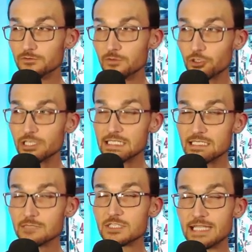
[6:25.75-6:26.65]
pretty
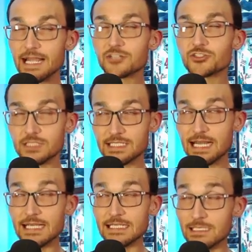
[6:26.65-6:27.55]
substantial
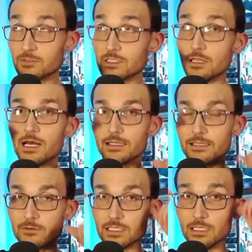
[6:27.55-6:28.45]
size. That was a
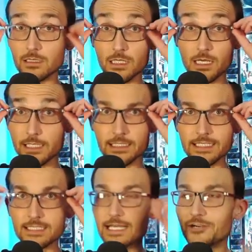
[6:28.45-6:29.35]
lot. And I
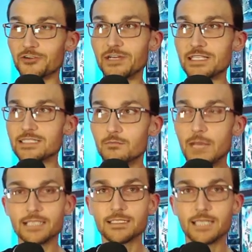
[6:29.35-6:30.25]
sacrificed
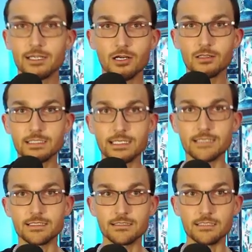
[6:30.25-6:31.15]
my entire holiday
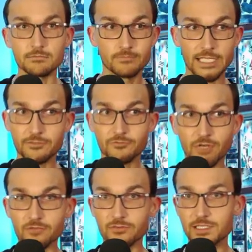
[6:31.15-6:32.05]
season in
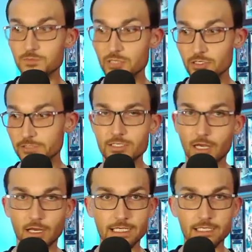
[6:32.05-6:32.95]
front of a computer,
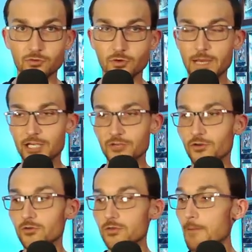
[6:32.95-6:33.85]
talking into a
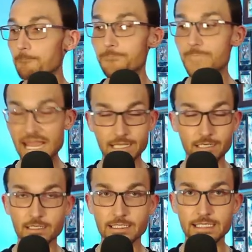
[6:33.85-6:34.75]
microphone, banging
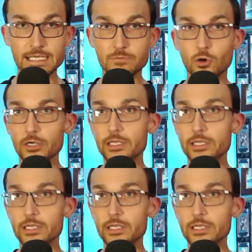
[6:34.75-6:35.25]
on a keyboard,